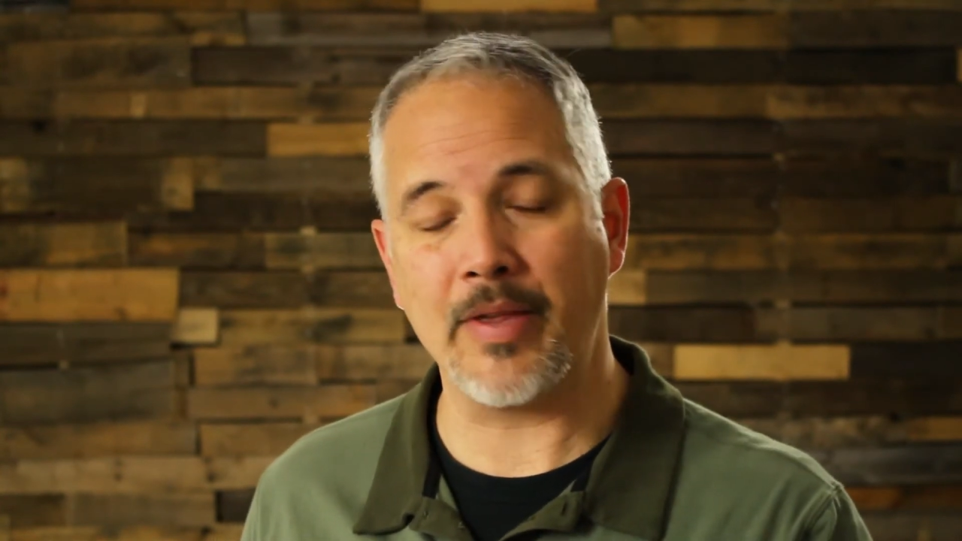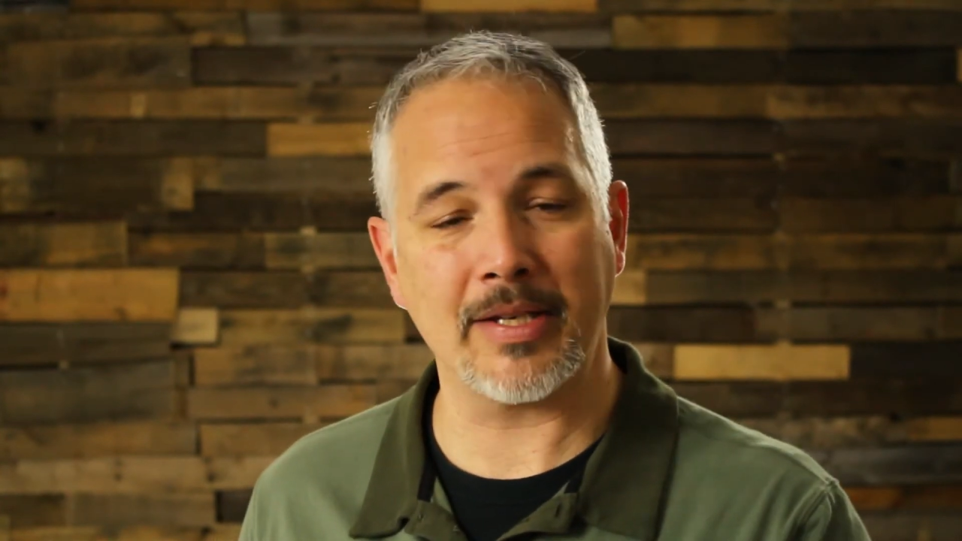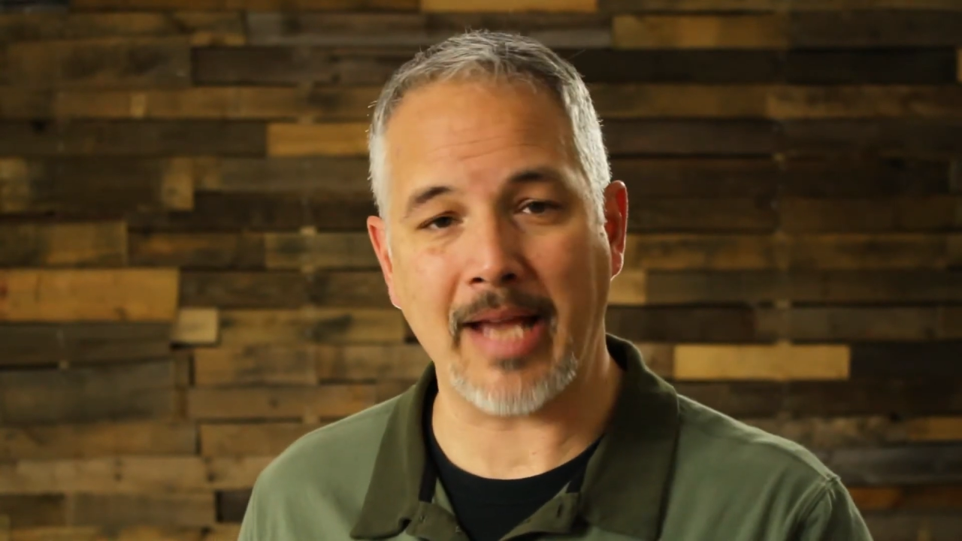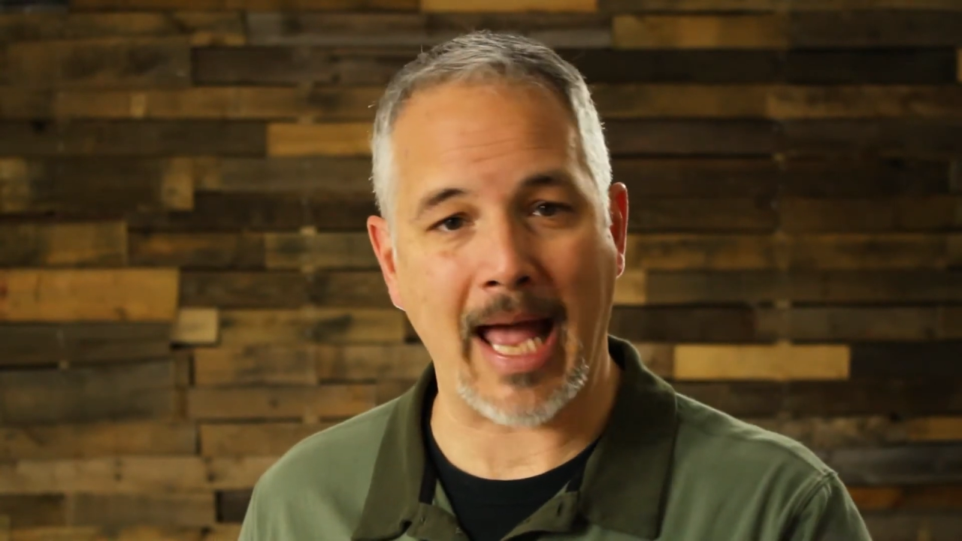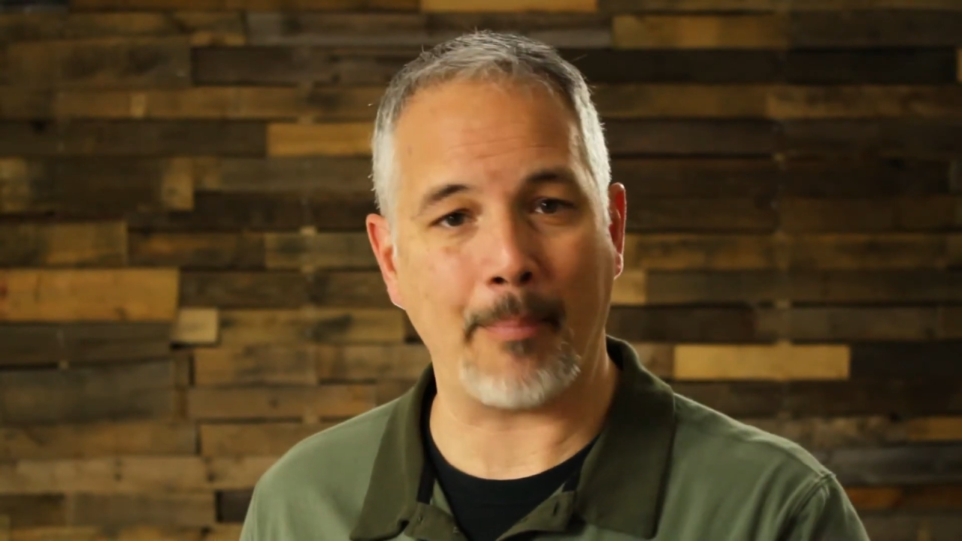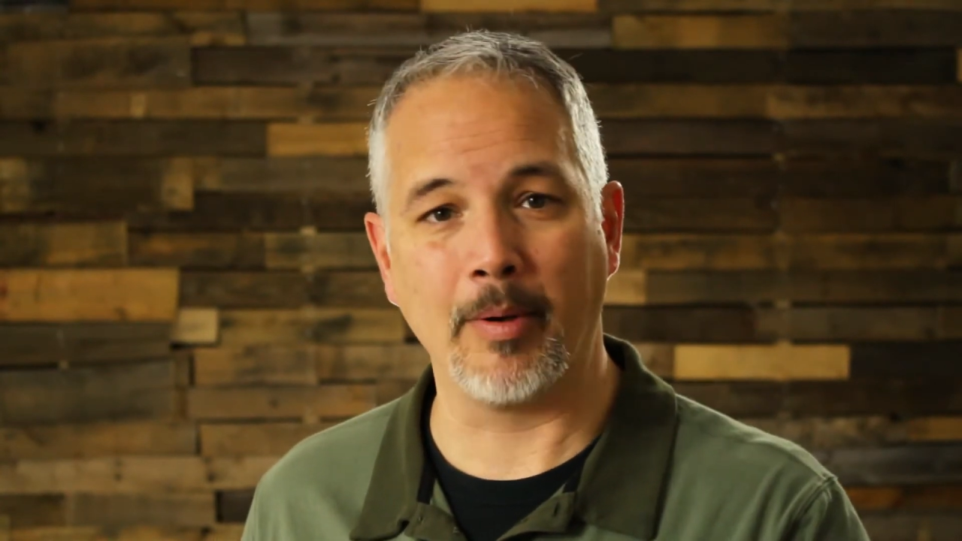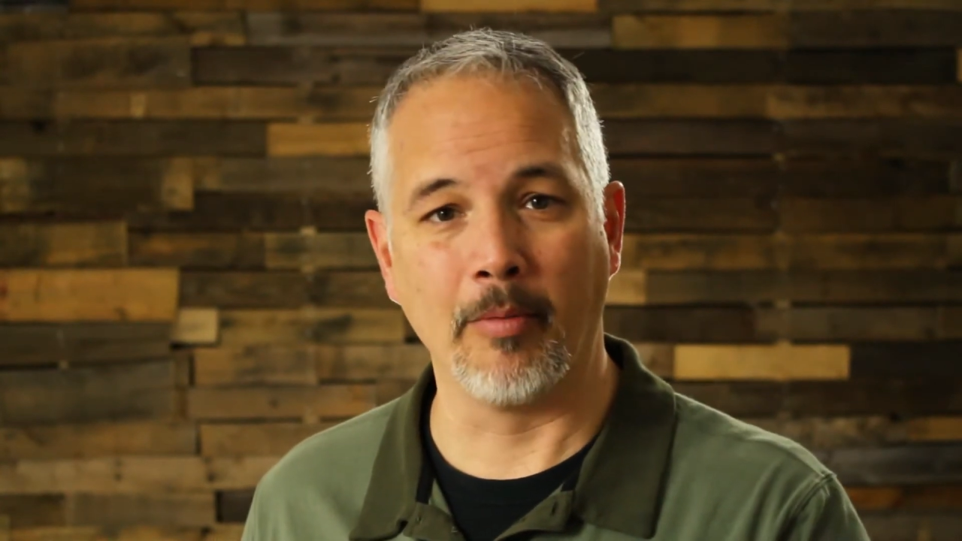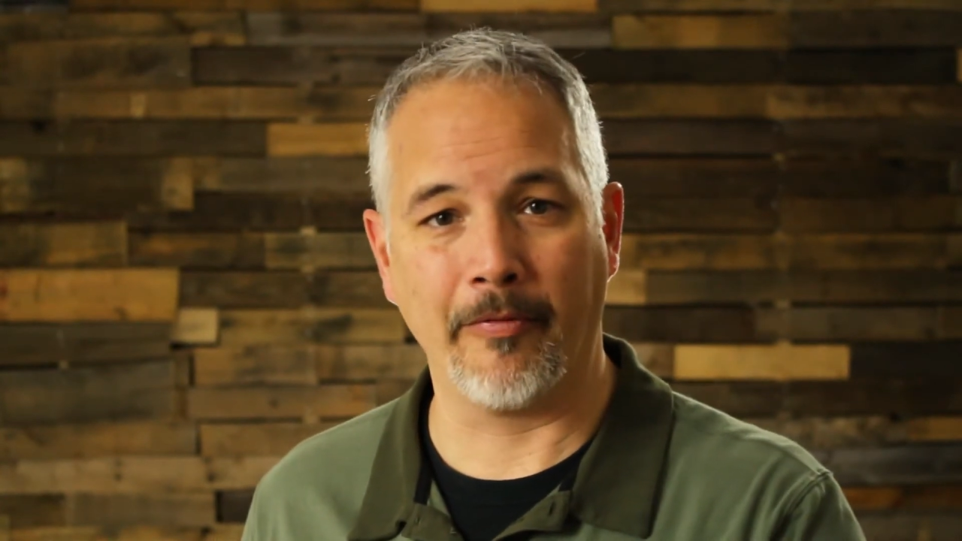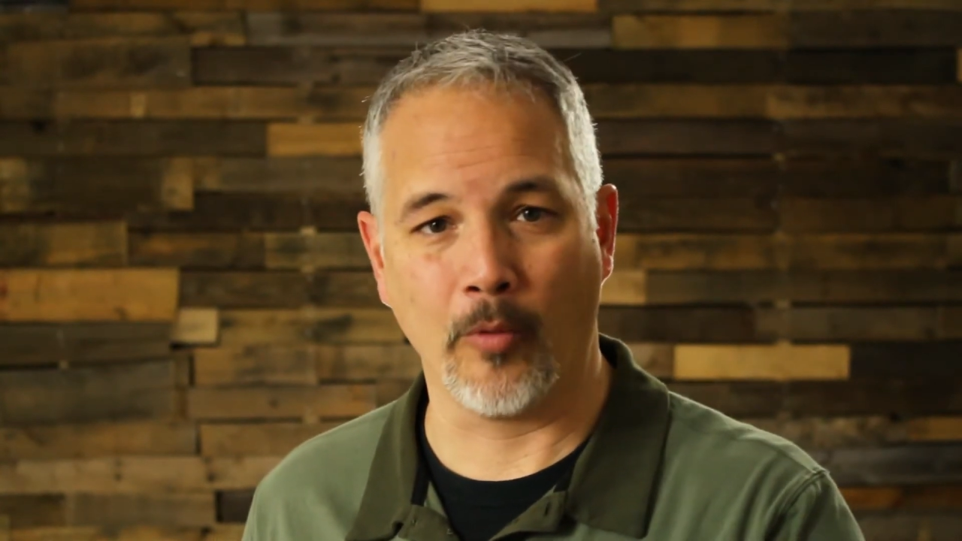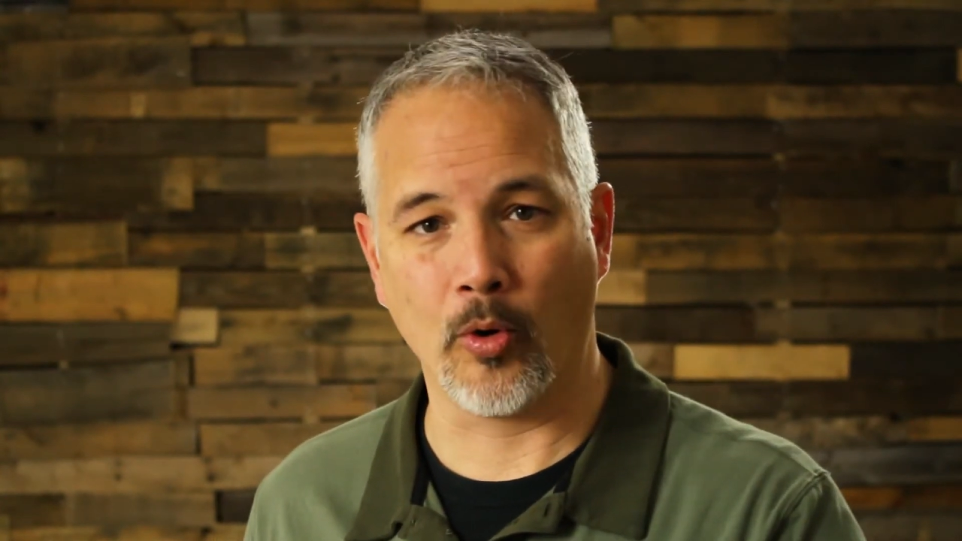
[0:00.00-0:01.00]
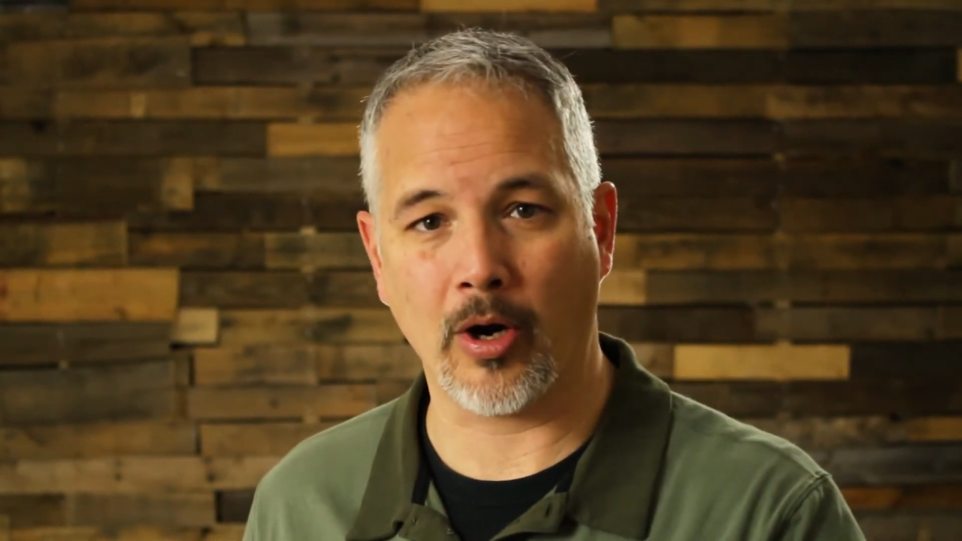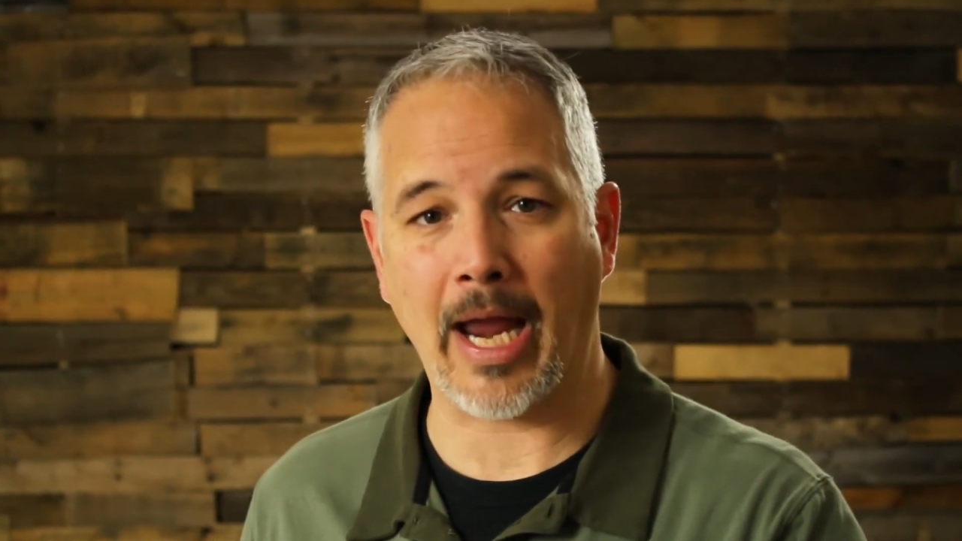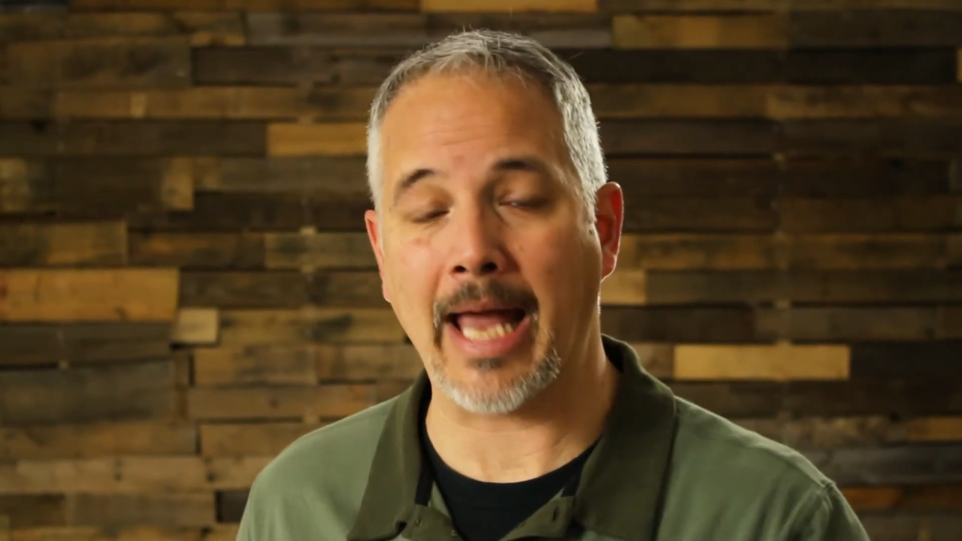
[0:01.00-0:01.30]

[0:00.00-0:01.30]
this happen before